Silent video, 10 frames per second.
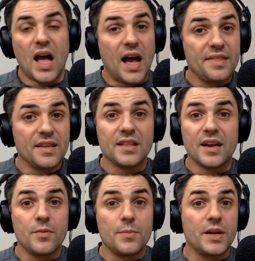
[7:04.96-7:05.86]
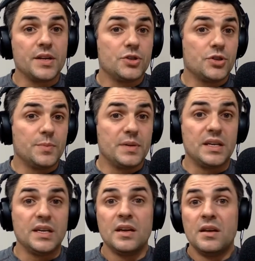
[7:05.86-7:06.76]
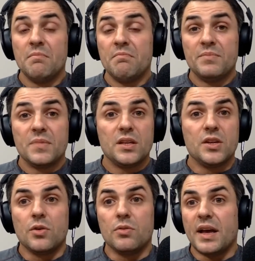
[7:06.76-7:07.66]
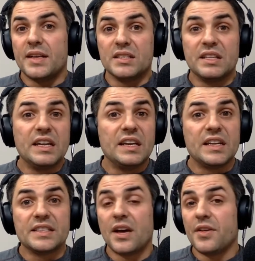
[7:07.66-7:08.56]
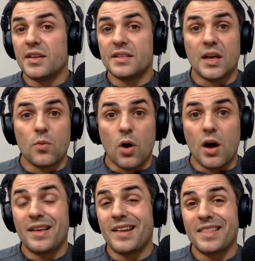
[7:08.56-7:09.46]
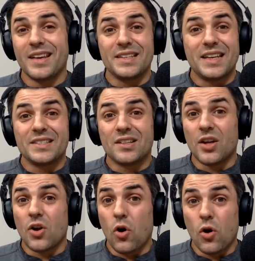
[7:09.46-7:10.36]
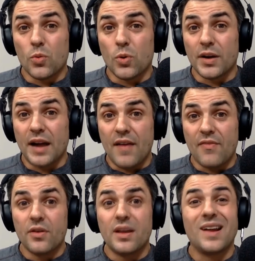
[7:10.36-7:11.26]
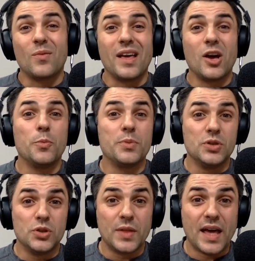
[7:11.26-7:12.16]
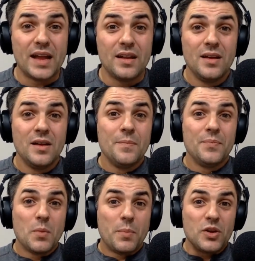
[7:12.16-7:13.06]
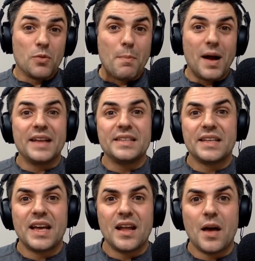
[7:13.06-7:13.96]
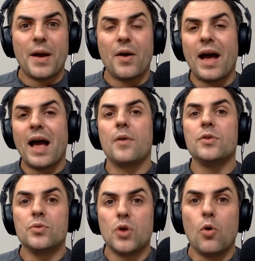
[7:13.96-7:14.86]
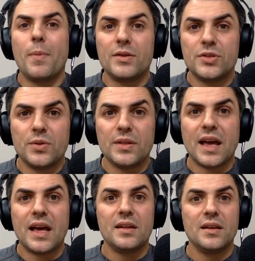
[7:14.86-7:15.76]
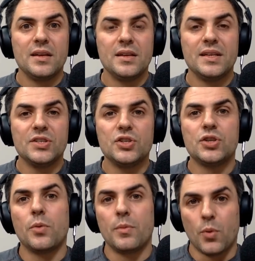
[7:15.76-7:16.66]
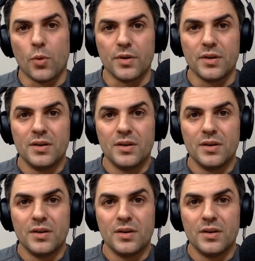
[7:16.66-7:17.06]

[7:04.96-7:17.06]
I think that everybody should be, you know, as lean and as healthy as they want. And I think it takes a lot of hard work and effort. And I want to help you do that. But your mindset about how you go about doing that is so important